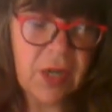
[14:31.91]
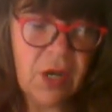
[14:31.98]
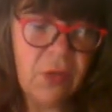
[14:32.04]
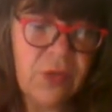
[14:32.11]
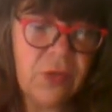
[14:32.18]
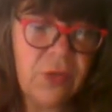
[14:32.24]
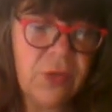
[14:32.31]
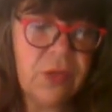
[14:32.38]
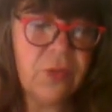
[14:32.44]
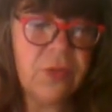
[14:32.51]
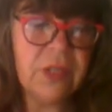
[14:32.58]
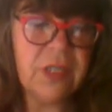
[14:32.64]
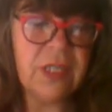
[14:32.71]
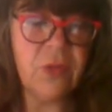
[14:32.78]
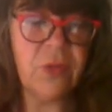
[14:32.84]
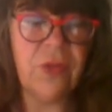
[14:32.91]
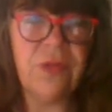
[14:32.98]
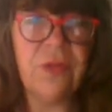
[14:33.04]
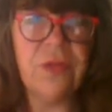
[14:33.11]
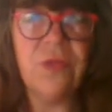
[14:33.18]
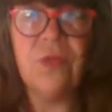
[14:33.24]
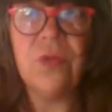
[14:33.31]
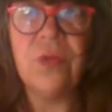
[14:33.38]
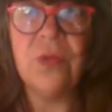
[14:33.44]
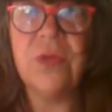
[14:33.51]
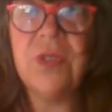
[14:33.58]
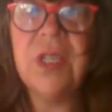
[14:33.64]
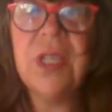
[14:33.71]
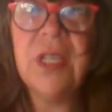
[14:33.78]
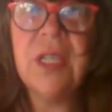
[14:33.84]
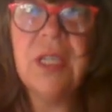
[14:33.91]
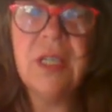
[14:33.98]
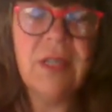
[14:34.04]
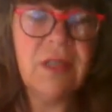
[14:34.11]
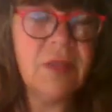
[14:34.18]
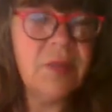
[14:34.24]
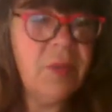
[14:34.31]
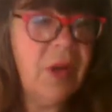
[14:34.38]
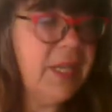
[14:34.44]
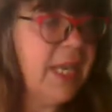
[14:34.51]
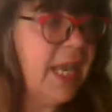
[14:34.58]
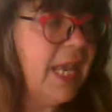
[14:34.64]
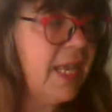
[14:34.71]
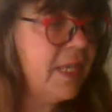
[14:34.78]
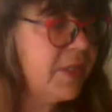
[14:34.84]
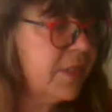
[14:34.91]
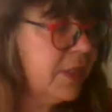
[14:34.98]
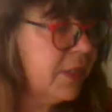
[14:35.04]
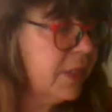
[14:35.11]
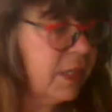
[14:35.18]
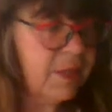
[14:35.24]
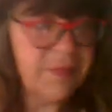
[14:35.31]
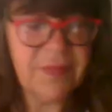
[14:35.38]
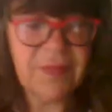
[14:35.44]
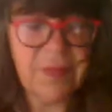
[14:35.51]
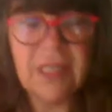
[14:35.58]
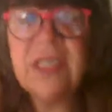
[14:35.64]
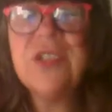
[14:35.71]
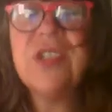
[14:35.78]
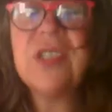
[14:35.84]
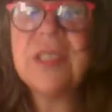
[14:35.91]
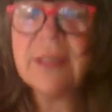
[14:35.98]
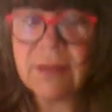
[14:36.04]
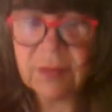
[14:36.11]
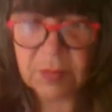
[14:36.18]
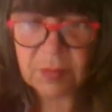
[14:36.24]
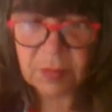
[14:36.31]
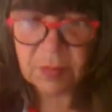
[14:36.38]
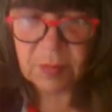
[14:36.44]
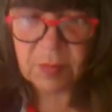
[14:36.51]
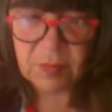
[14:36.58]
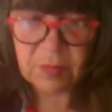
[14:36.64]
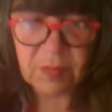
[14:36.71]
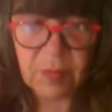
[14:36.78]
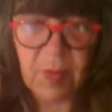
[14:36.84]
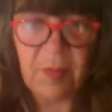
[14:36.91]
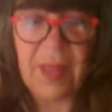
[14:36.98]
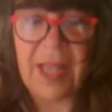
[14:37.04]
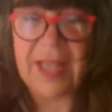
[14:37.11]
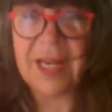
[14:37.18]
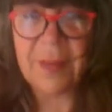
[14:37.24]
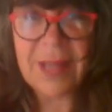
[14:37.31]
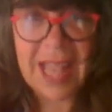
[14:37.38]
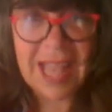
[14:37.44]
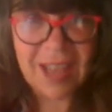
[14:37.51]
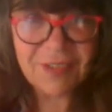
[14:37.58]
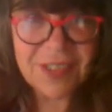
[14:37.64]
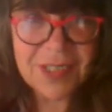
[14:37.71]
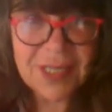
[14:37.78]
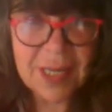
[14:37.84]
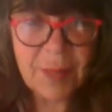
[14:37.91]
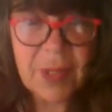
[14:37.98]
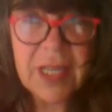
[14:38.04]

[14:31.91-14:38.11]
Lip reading: When we're working with the root, the body has, let's just back it up half a step.